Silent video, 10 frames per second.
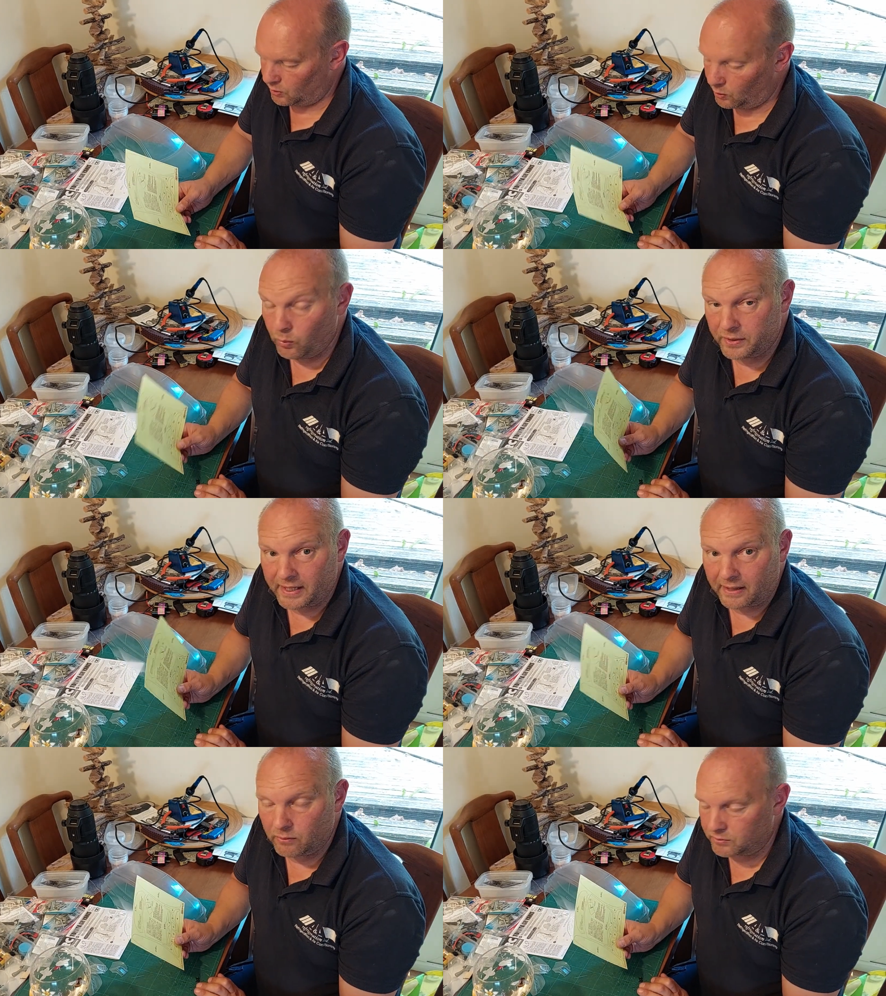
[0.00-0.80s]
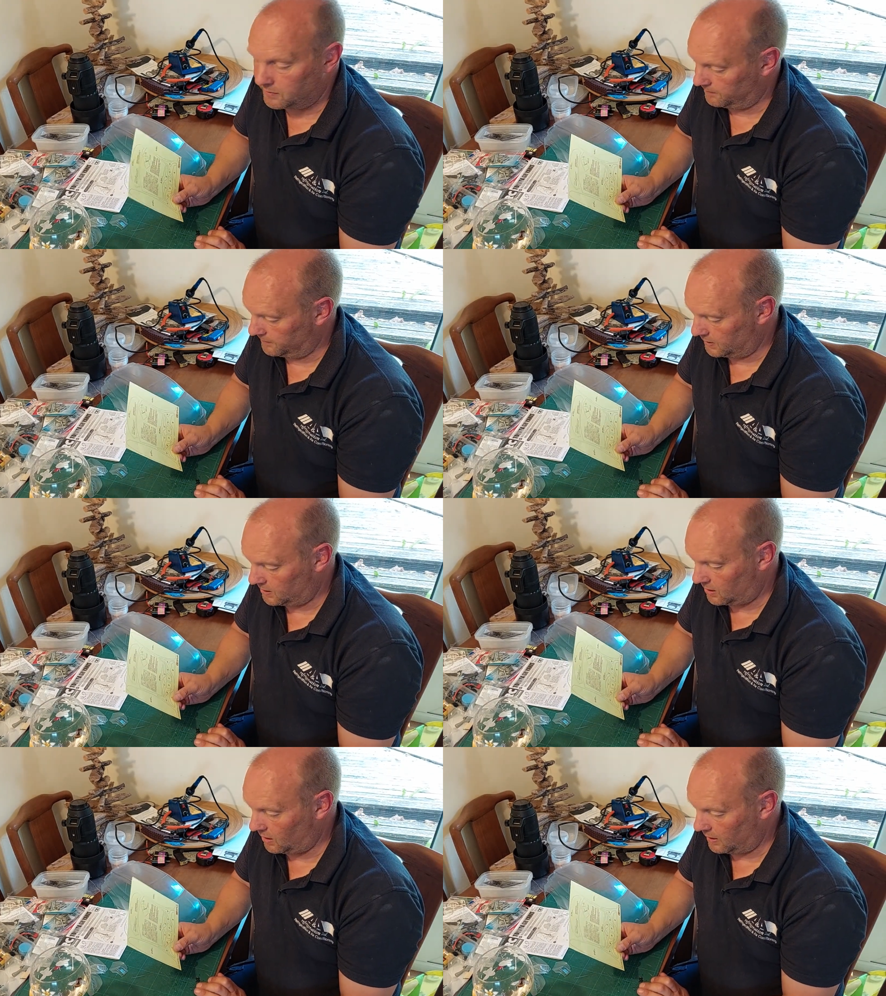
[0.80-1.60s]
all the decals to
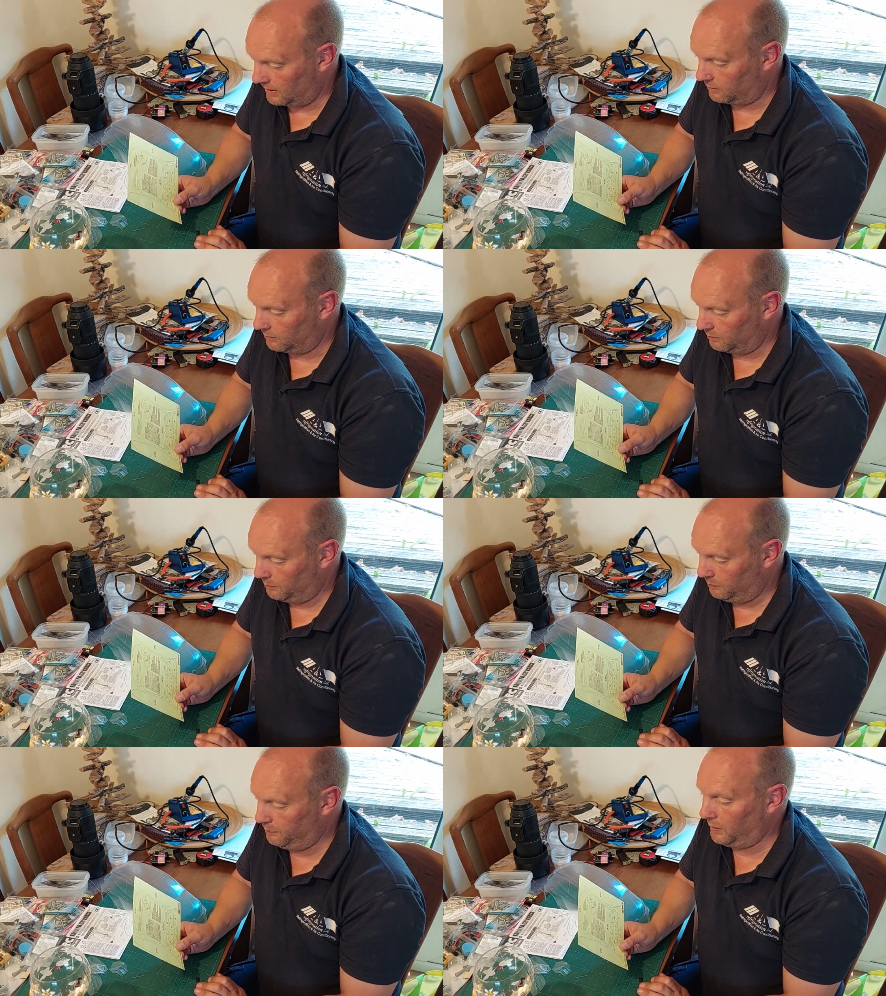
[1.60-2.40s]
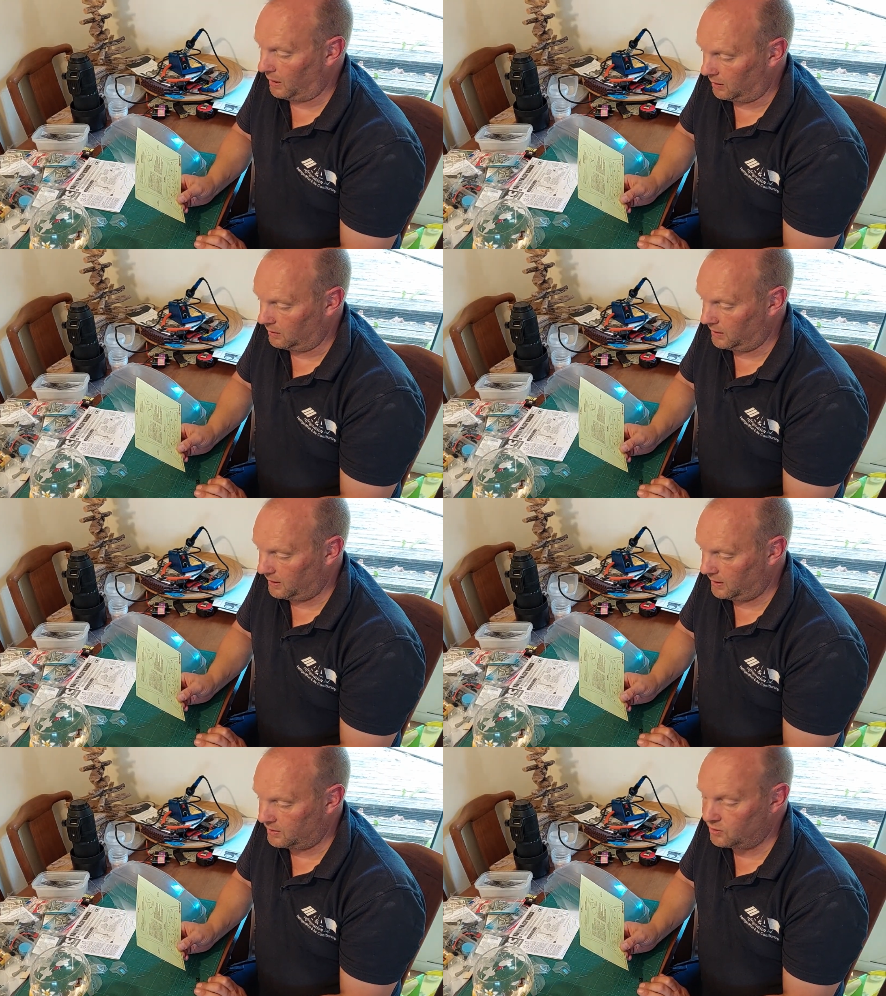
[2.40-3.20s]
cut out. But
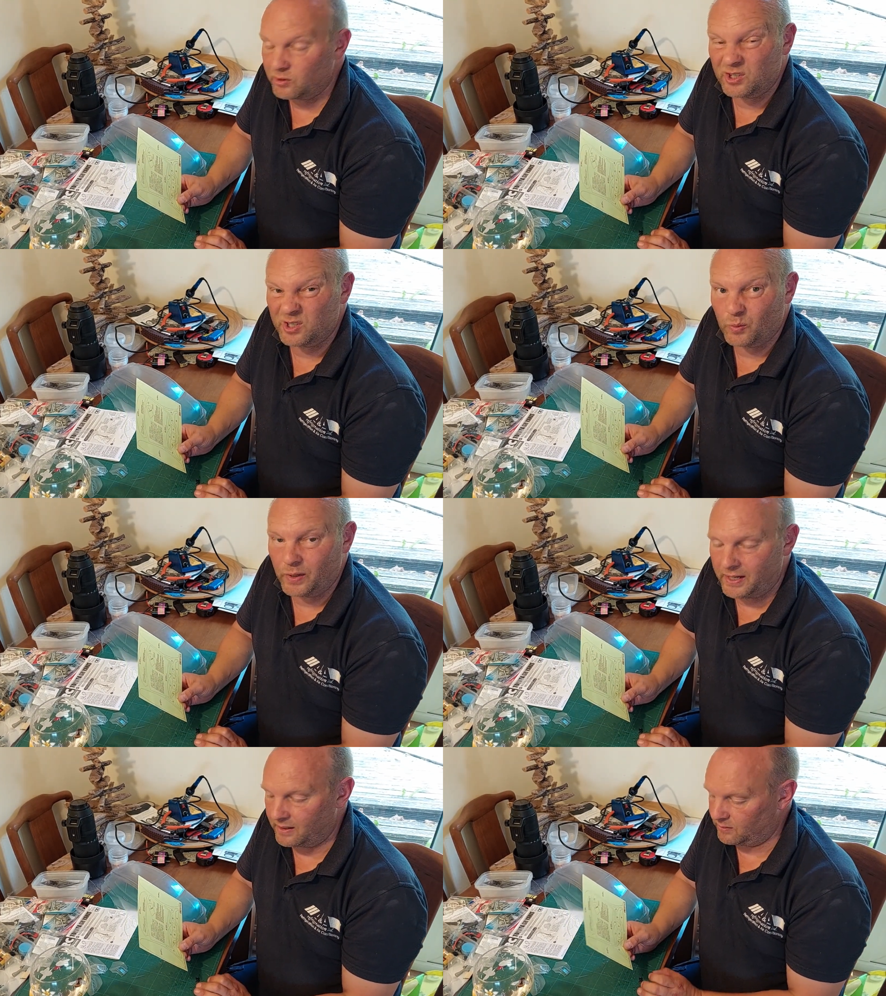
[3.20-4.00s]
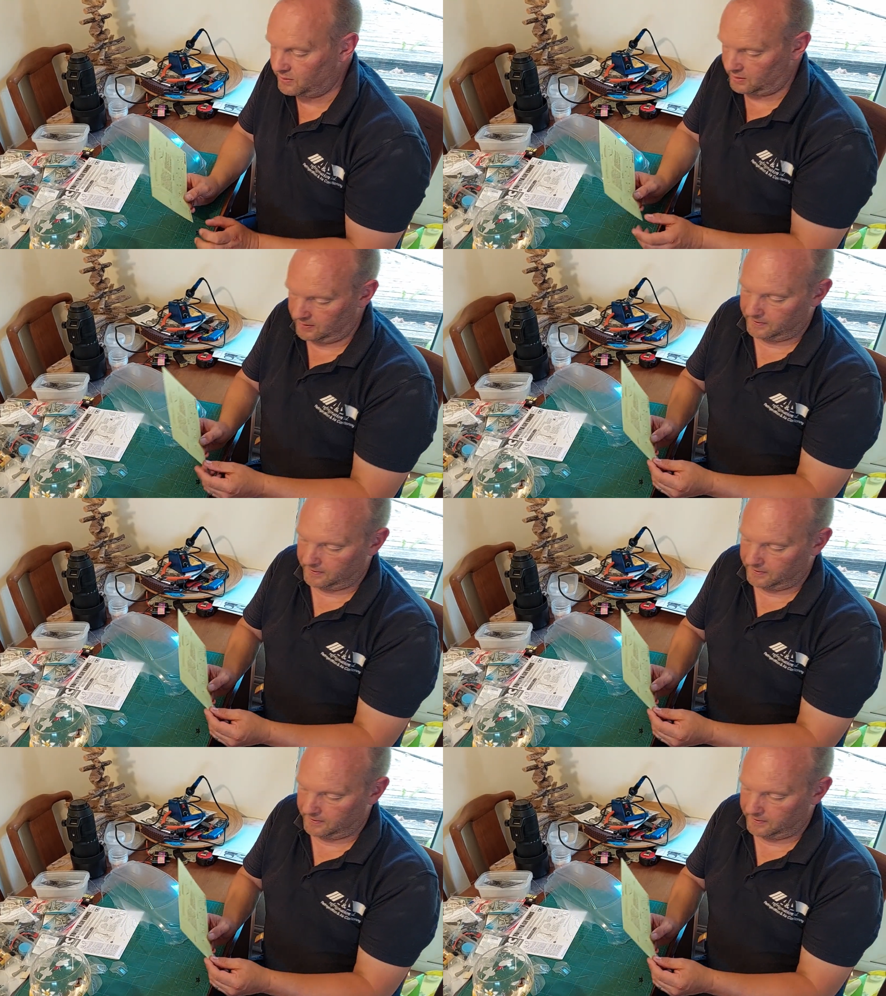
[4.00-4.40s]
it's not just the windows.